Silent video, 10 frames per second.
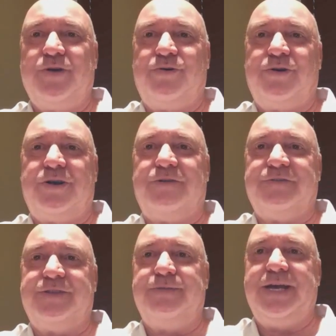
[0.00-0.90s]
or
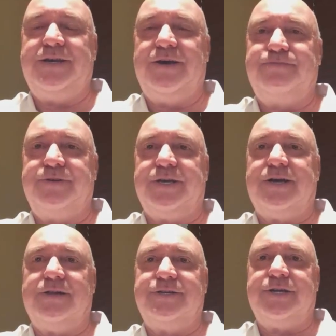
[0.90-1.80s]
the makeup or the
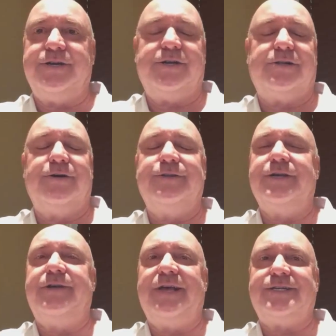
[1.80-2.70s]
colors on your
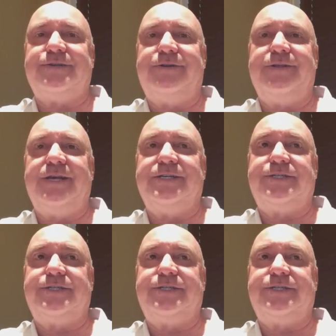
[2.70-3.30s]
clothing or that sort of thing.